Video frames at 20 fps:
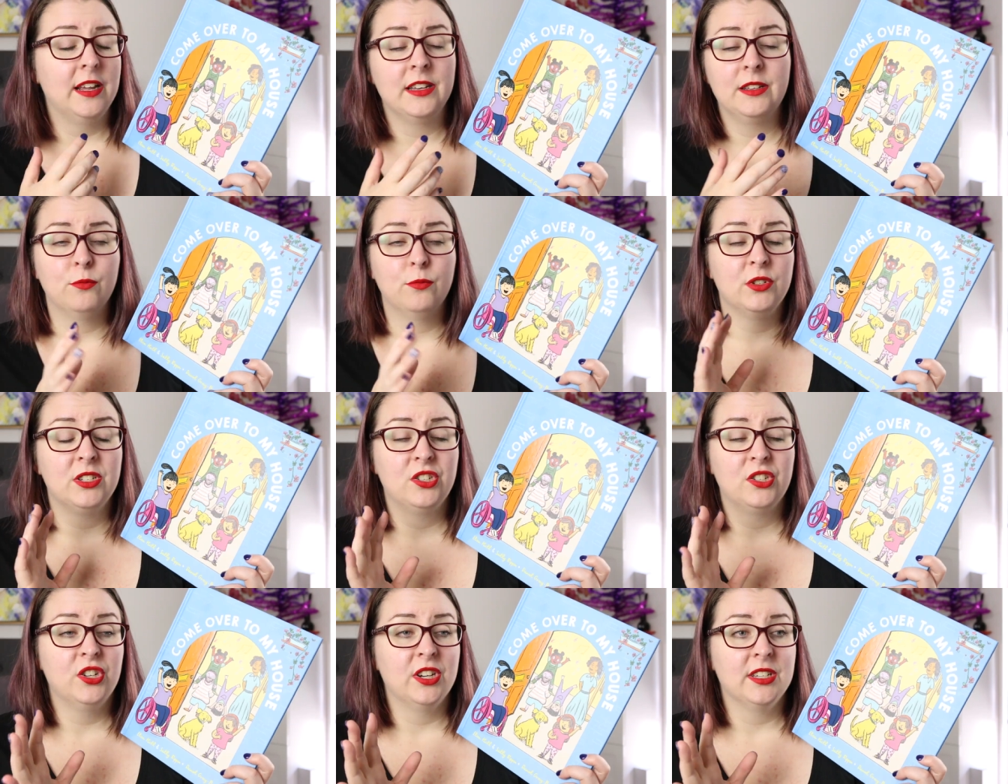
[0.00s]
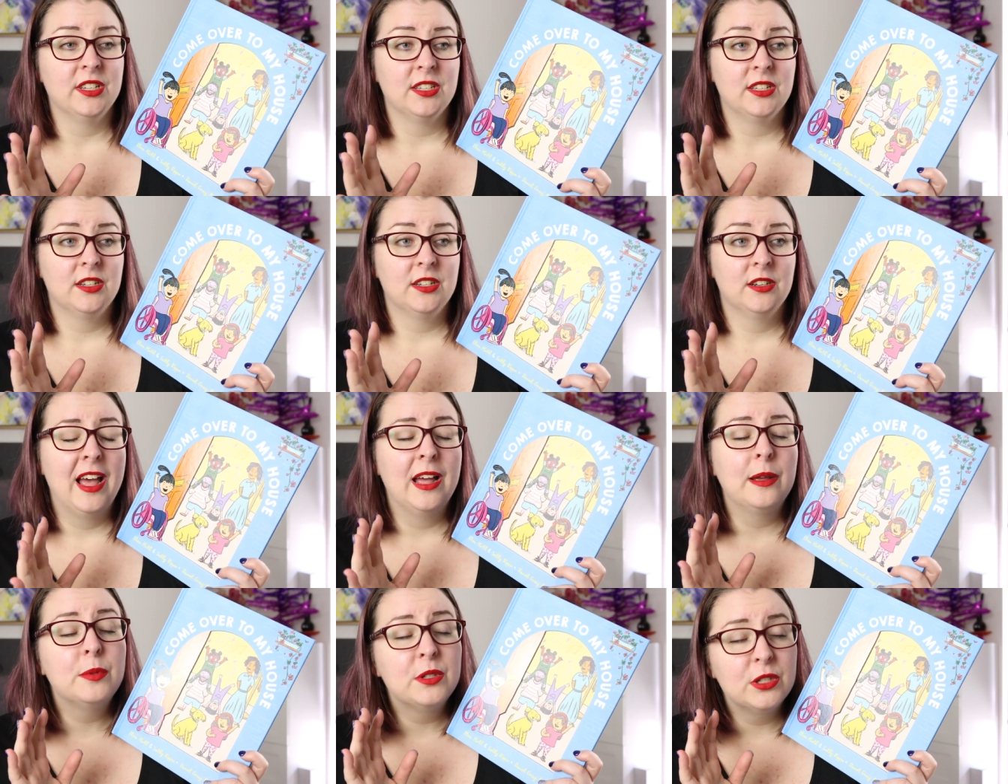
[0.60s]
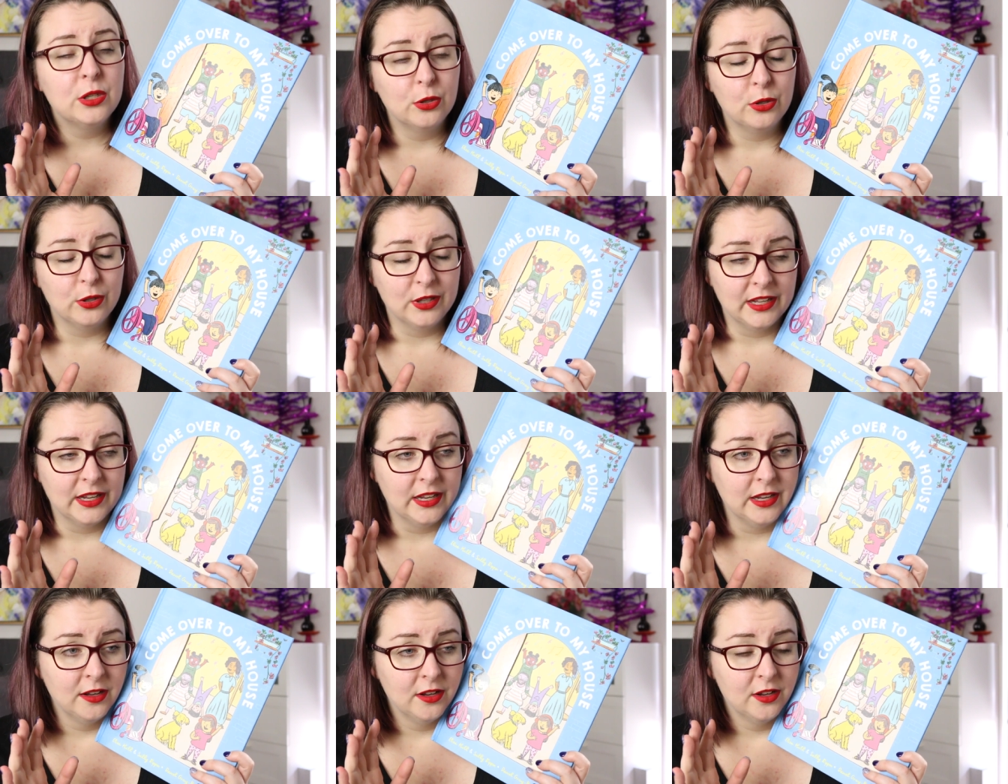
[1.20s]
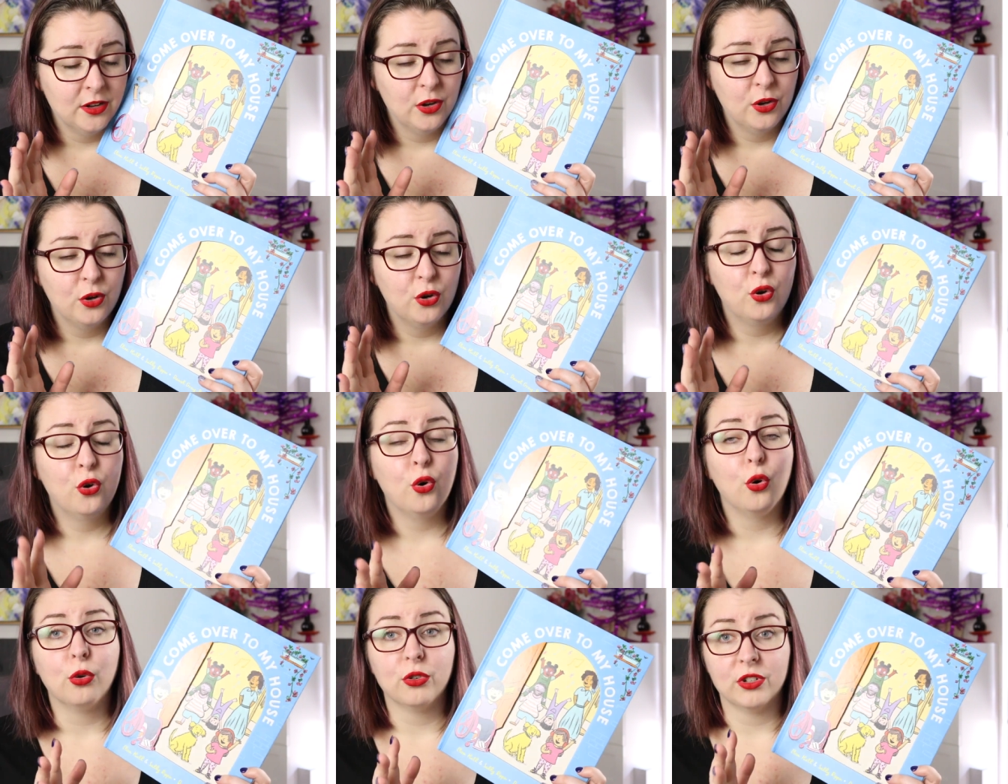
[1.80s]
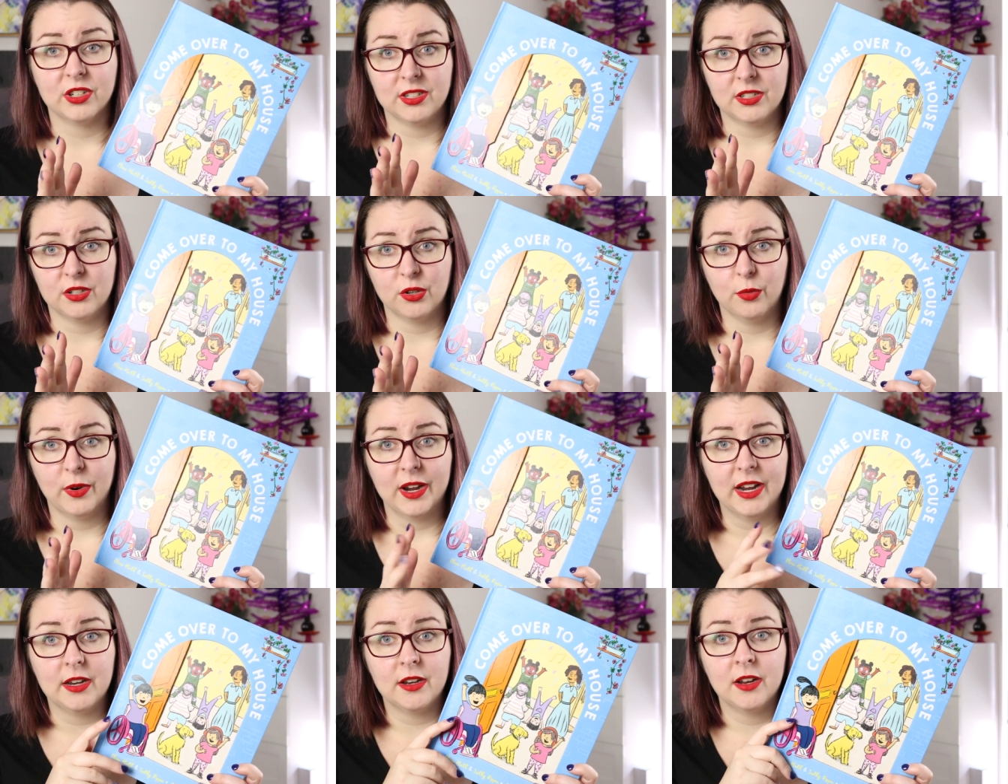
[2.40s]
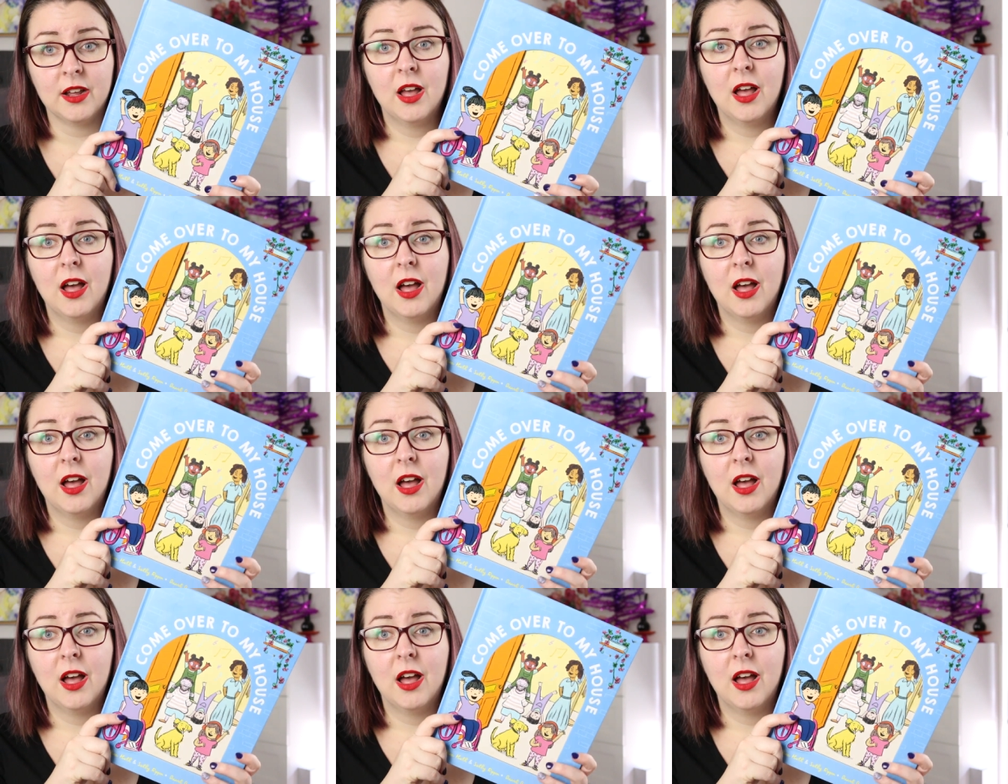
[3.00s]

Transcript: It was just absolutely gorgeous to read.